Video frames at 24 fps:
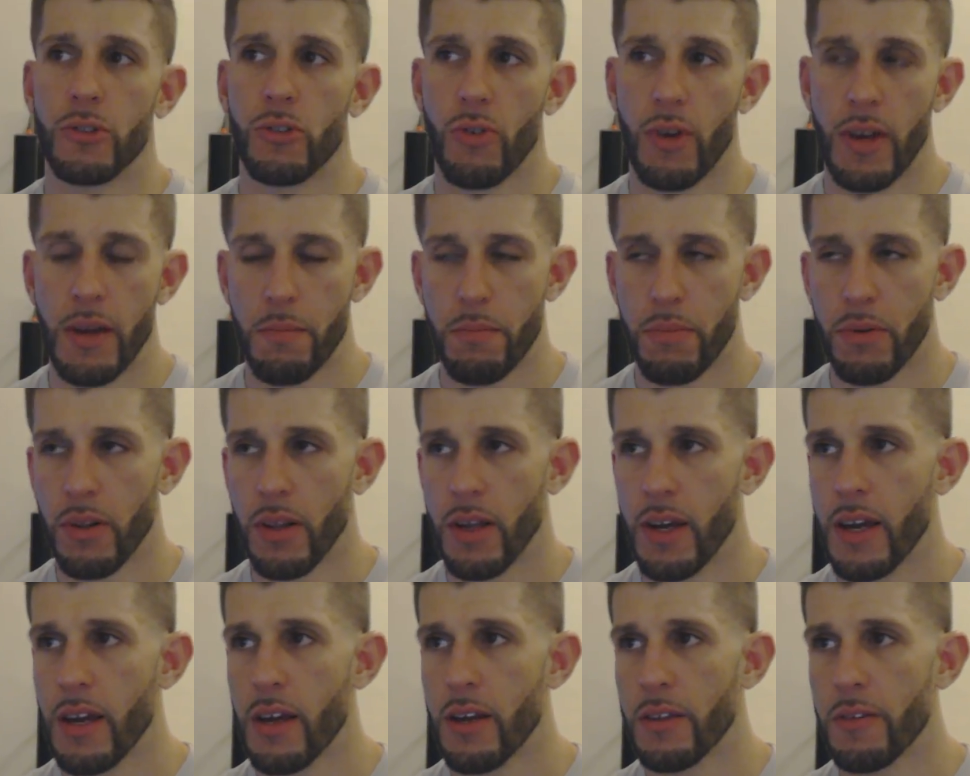Great
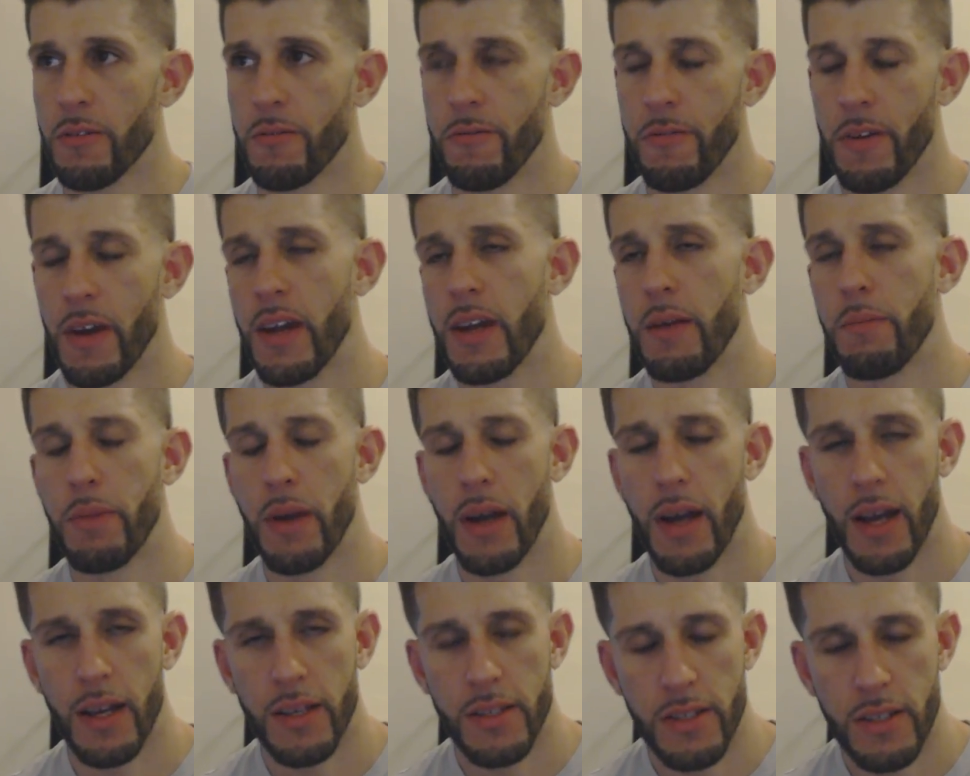play on the fade
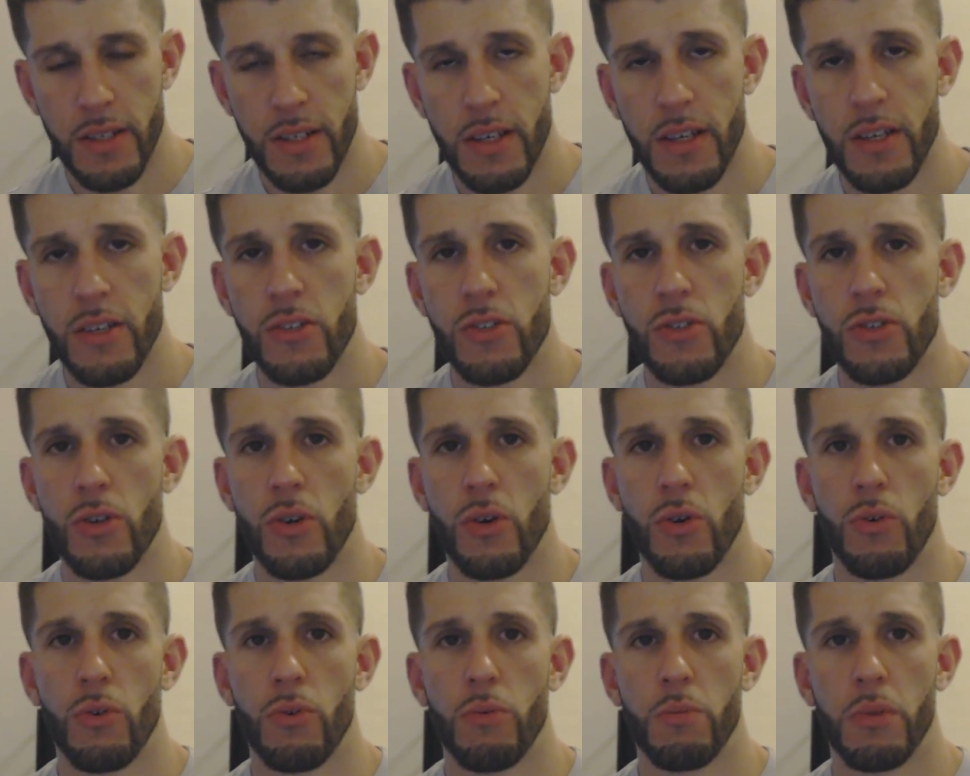pass in the end
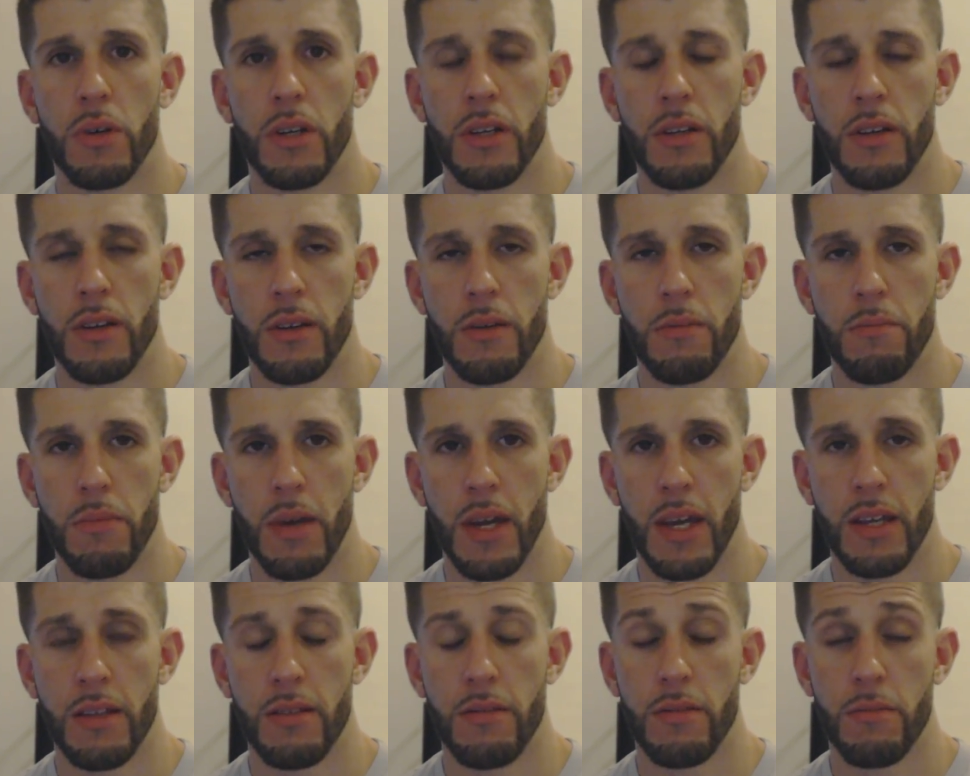zone, but he
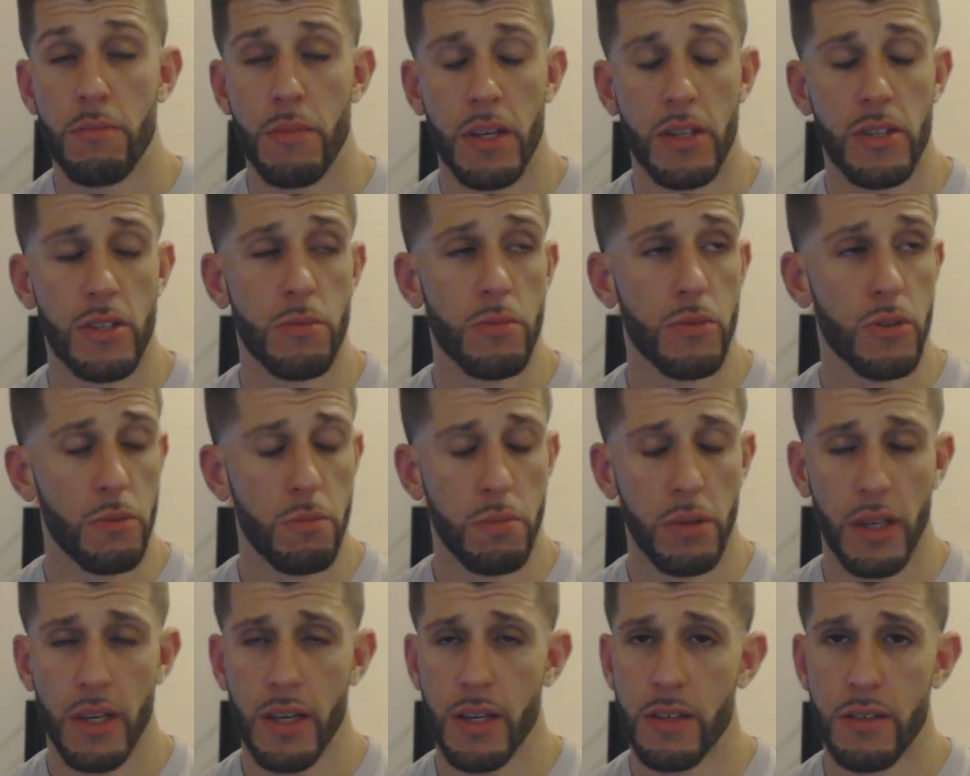made some
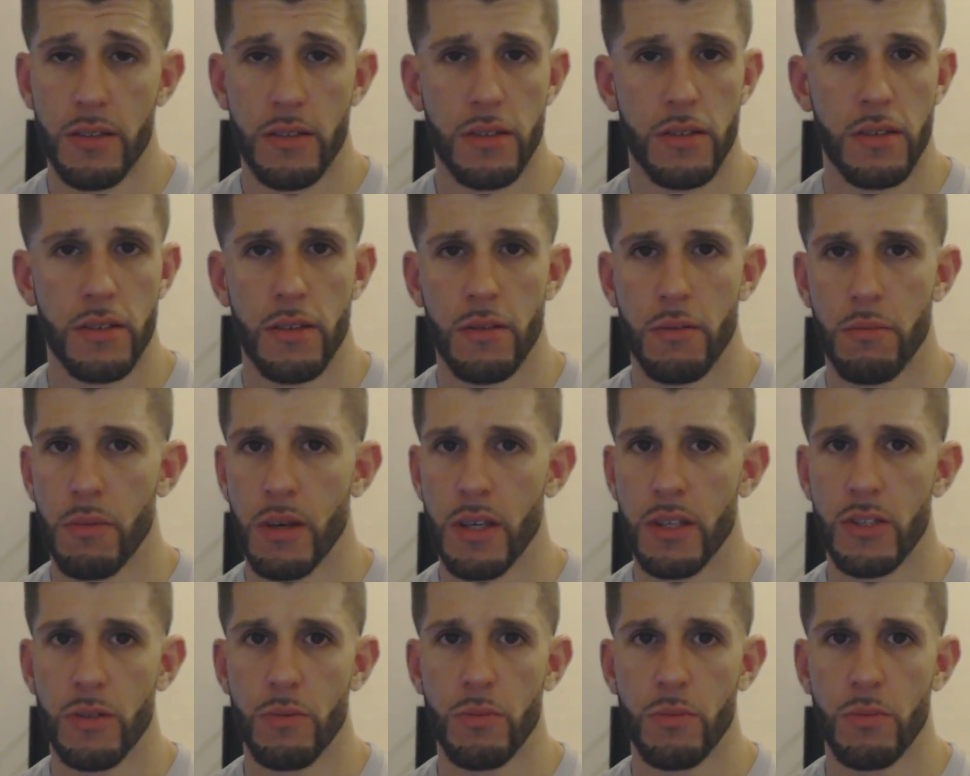good plays.